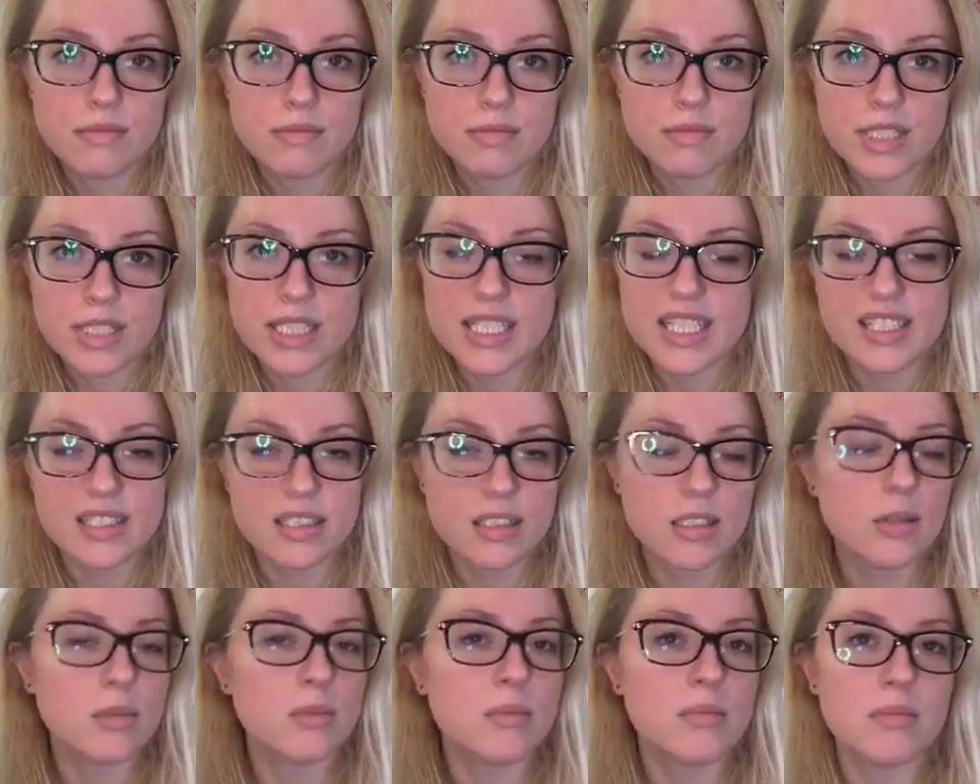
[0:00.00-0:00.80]

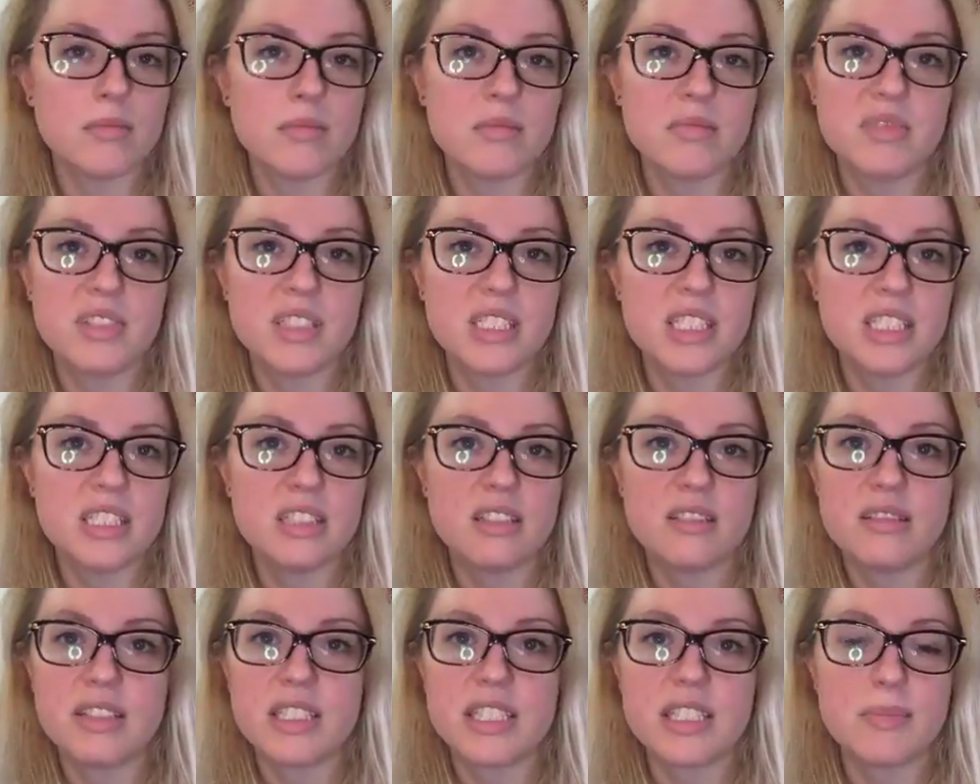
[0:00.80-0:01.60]
system
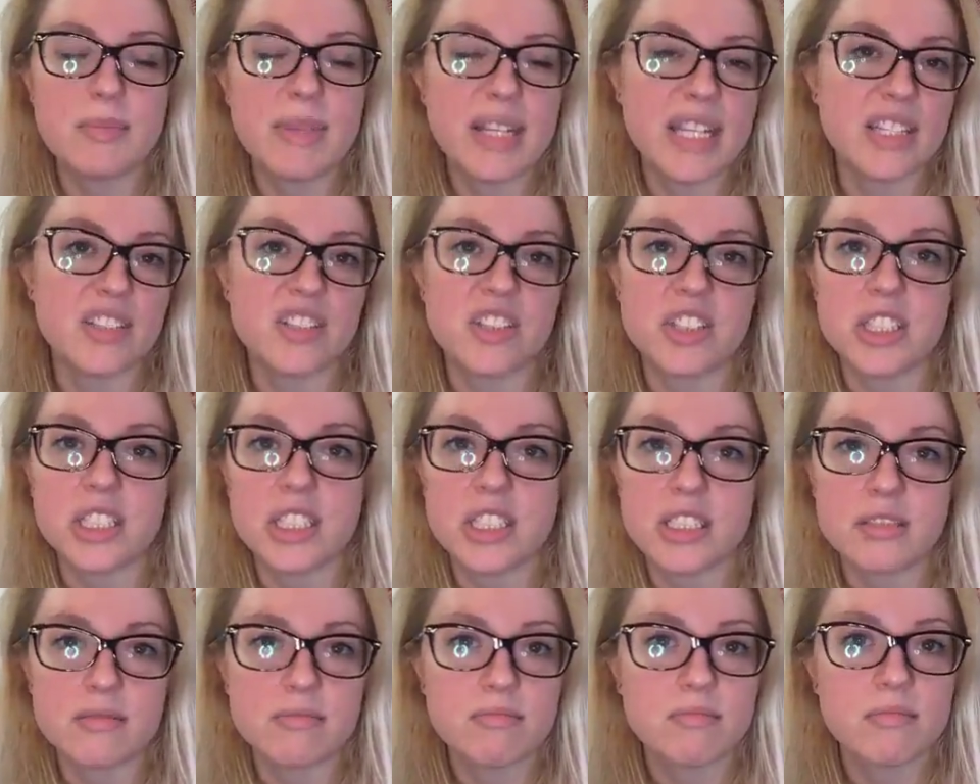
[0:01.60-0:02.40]

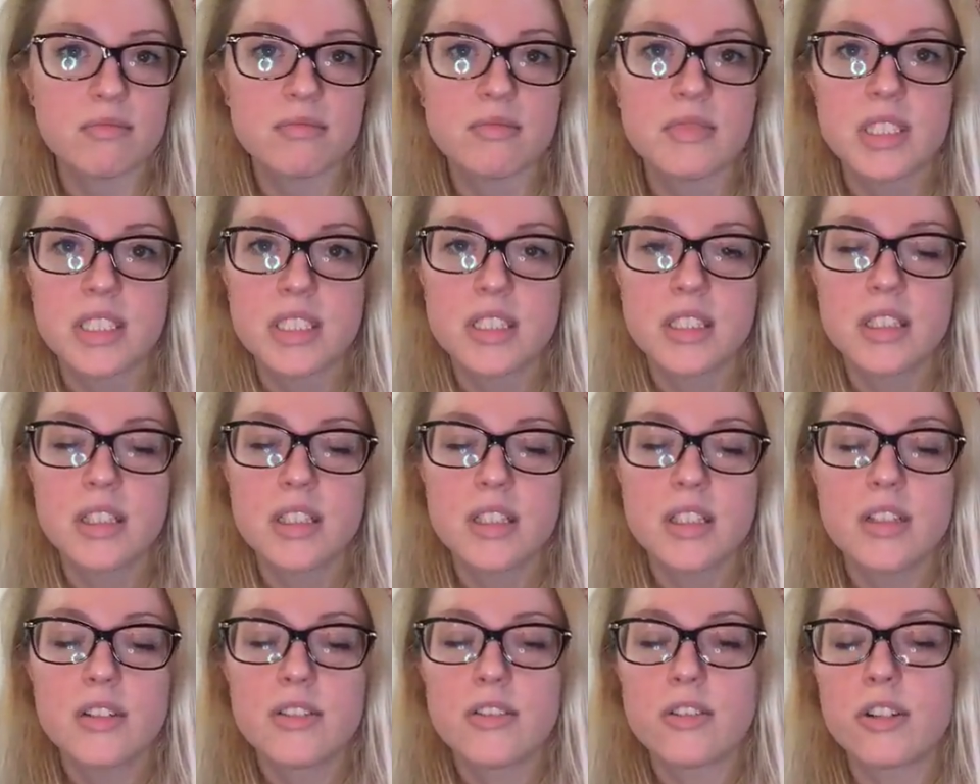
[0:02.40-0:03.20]
dismantling,
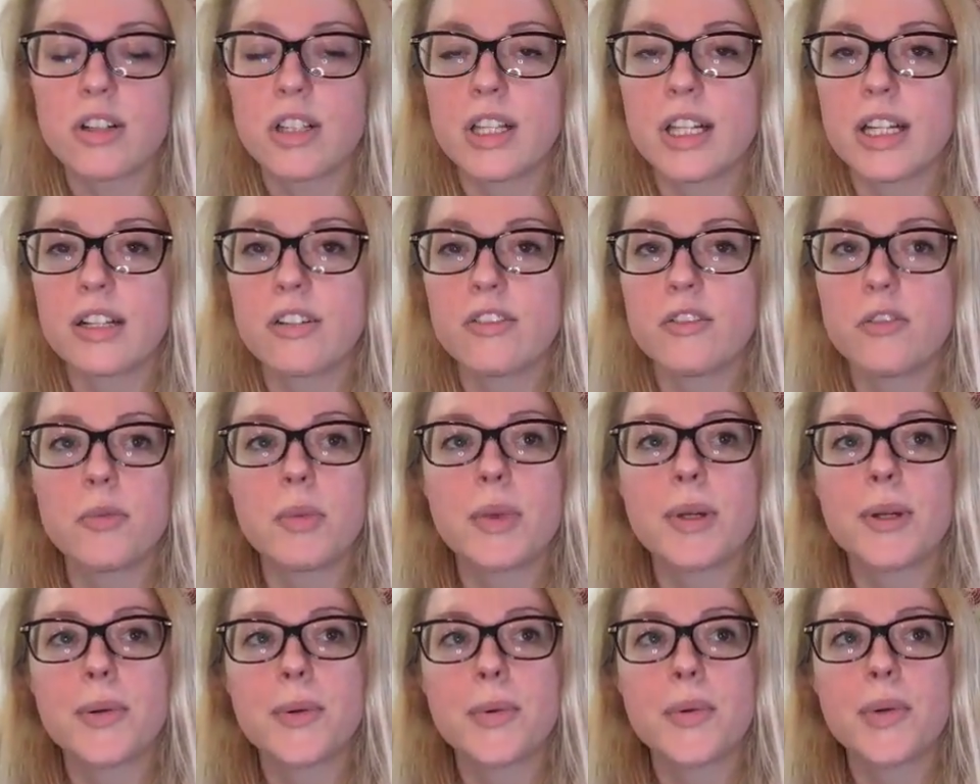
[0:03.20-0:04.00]
for lack of a
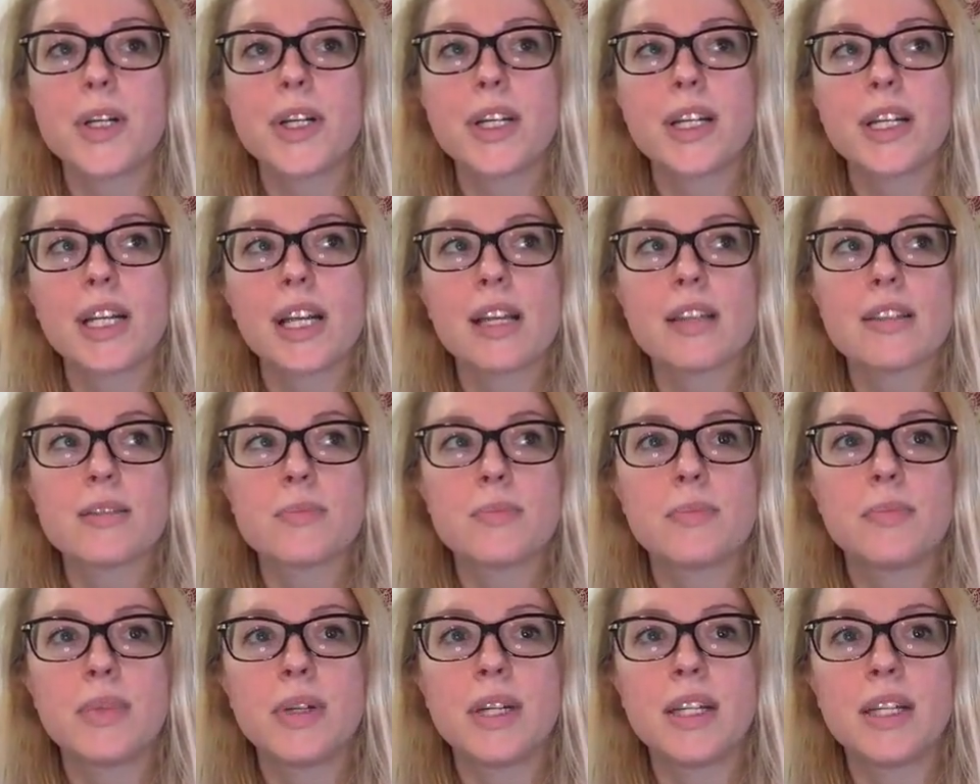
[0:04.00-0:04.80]
better word, I guess,
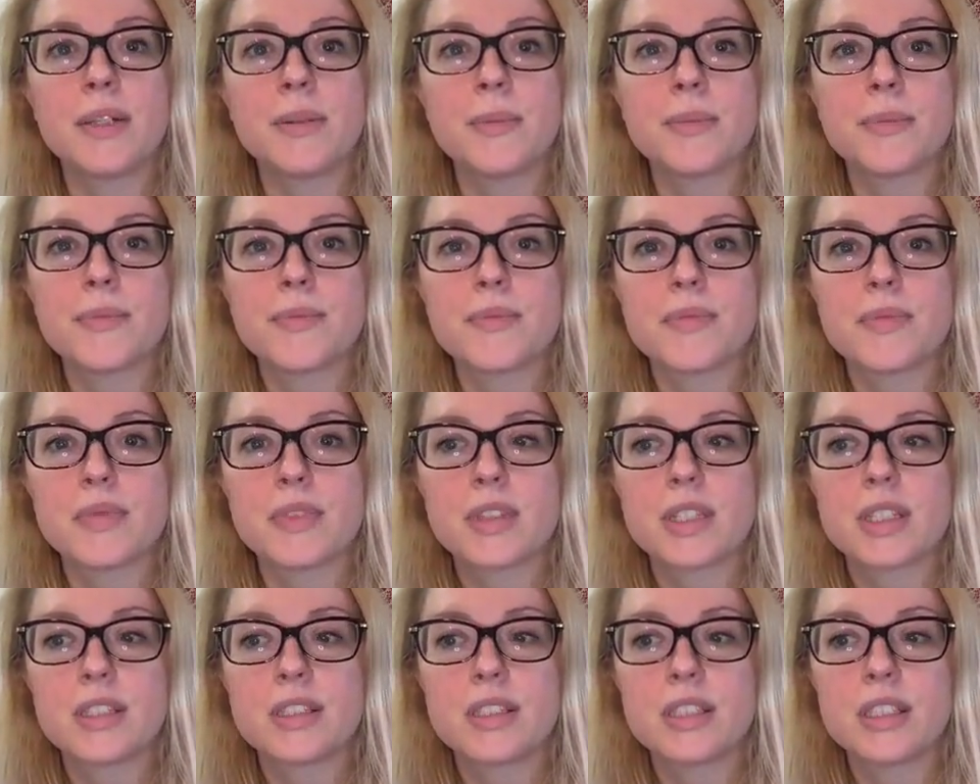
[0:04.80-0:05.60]
but
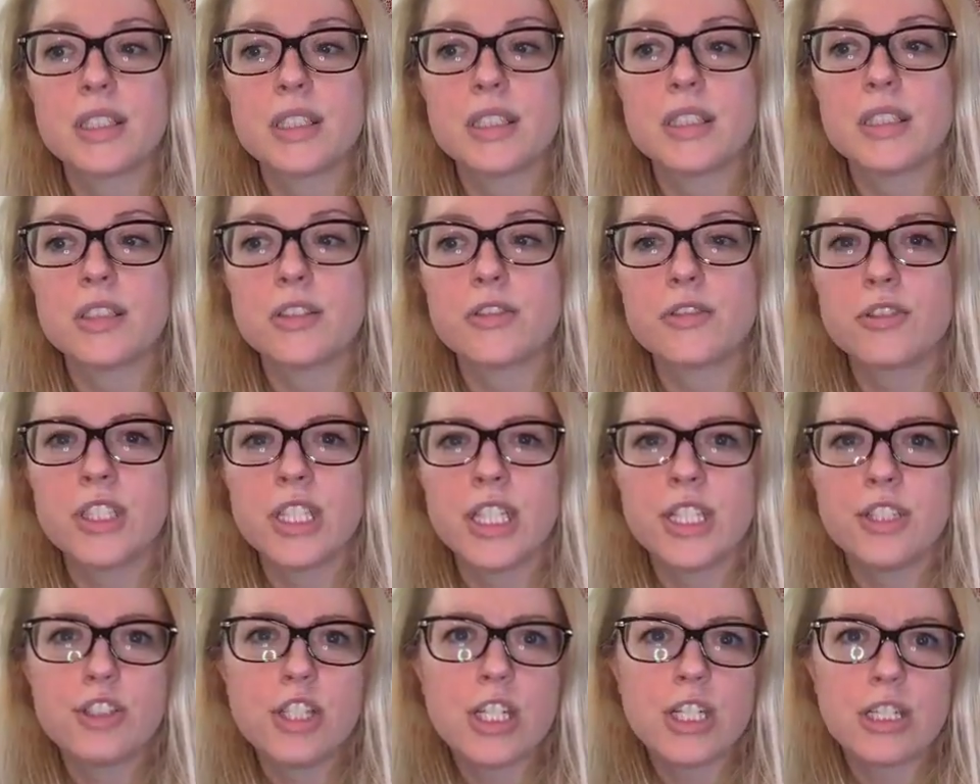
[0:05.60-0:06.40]
to
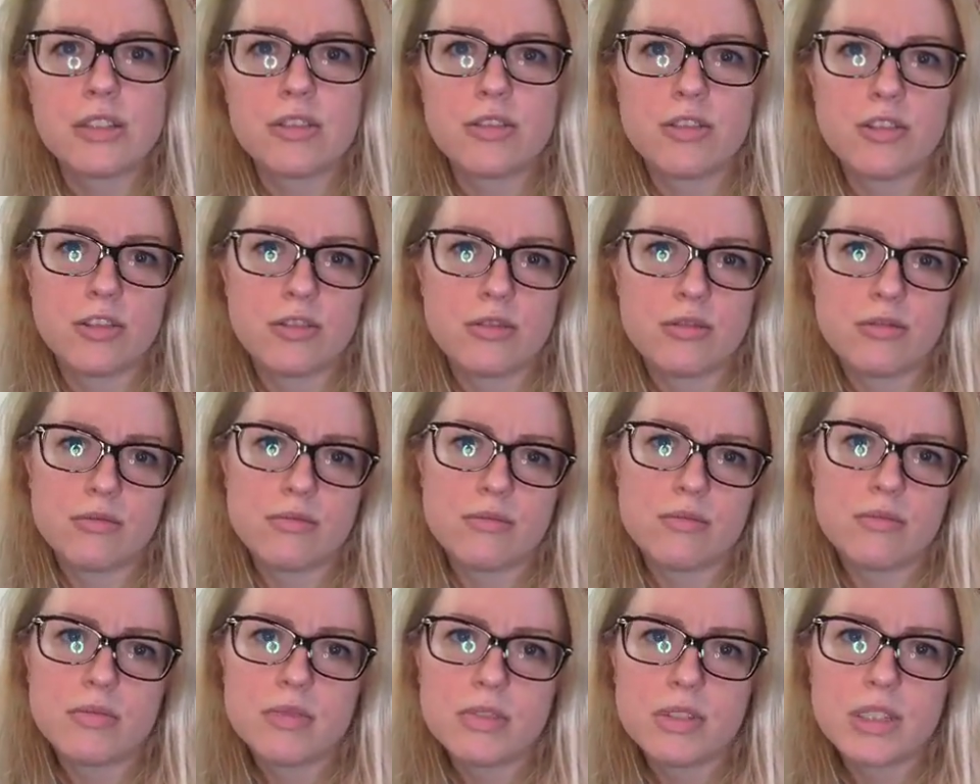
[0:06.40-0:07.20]
create change
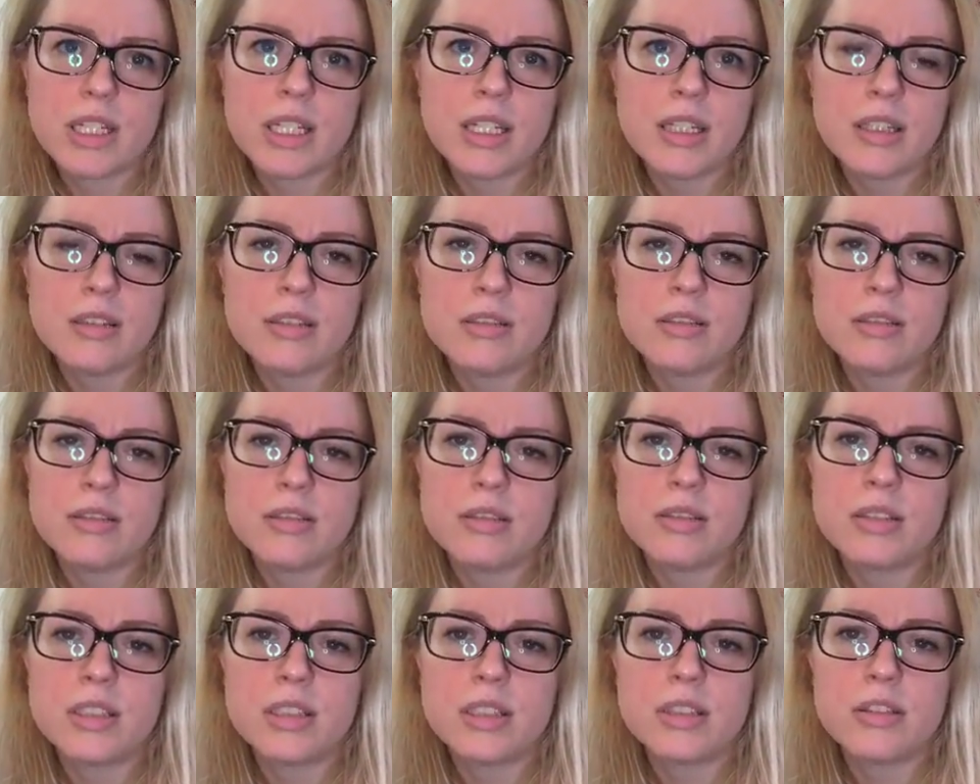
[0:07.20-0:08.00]

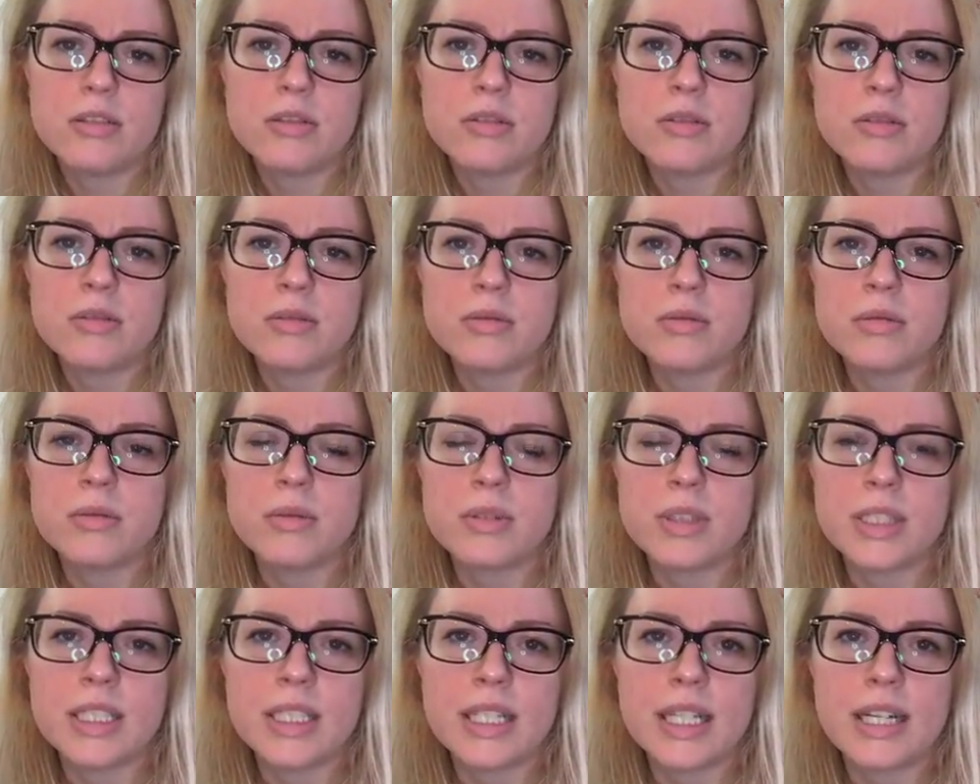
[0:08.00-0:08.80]
and
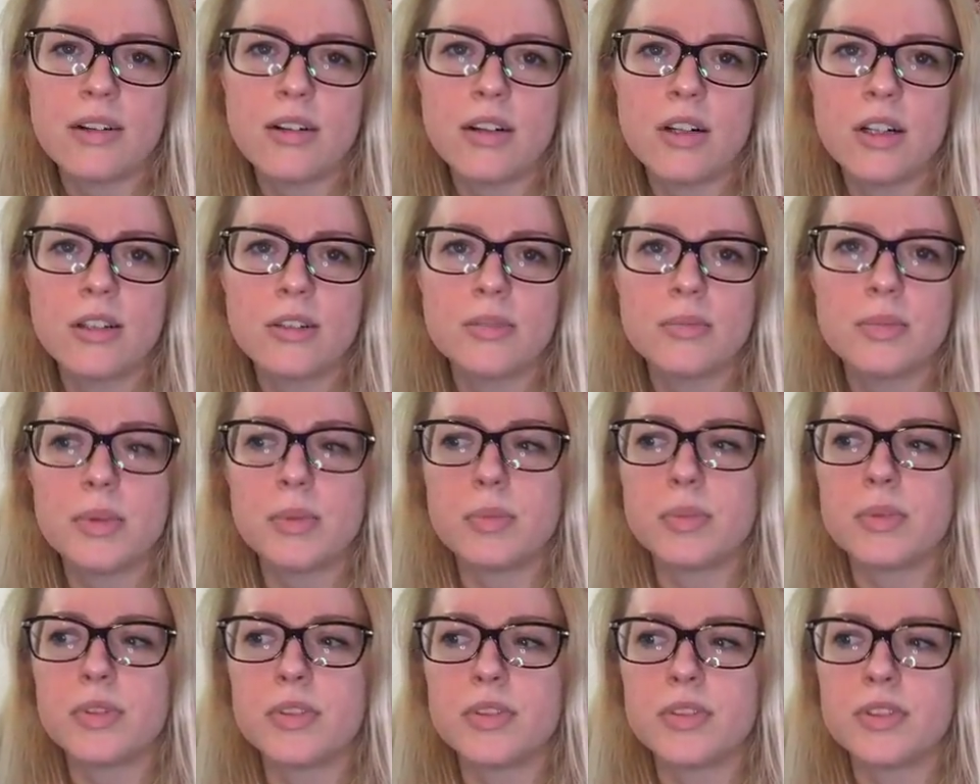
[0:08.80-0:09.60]
to allow all
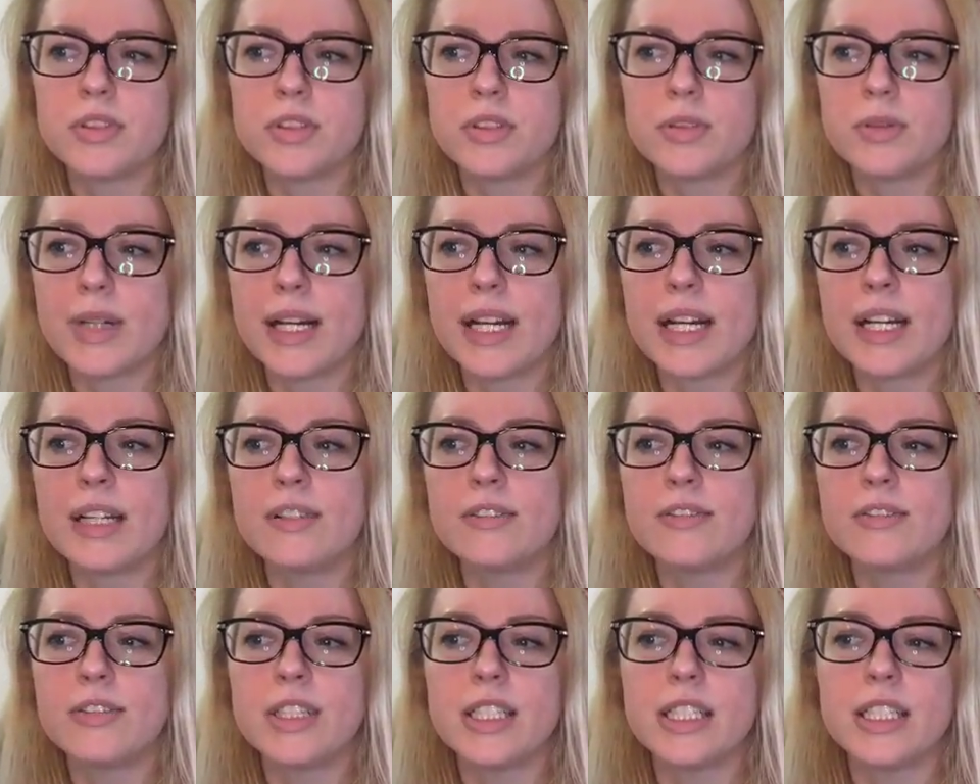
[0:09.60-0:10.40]
people to
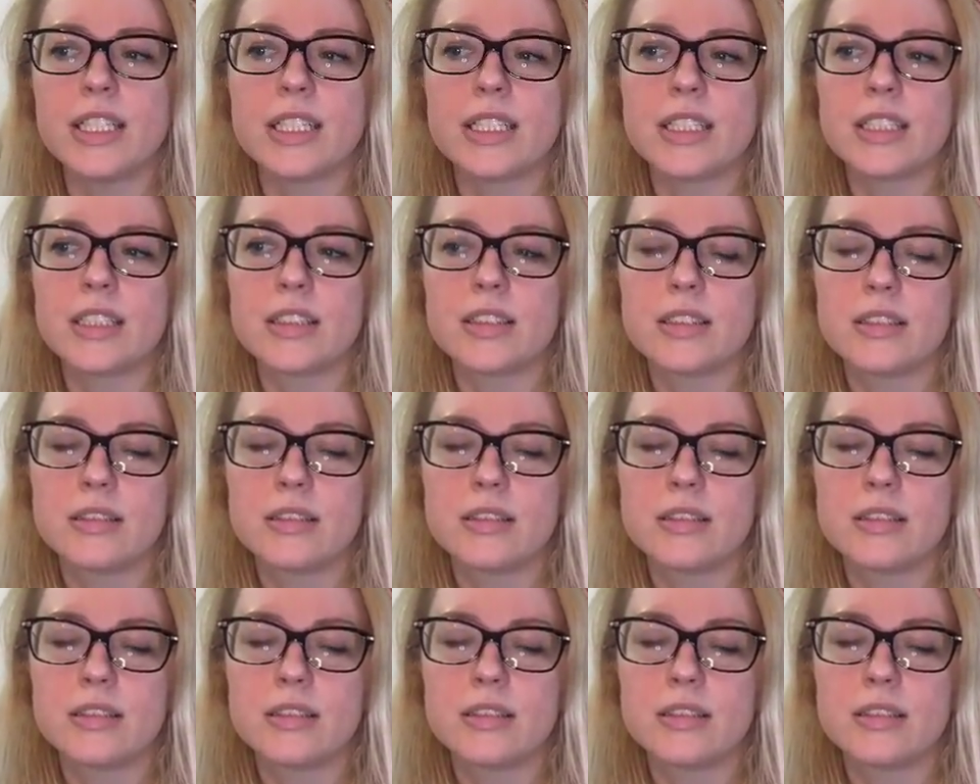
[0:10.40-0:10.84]
have like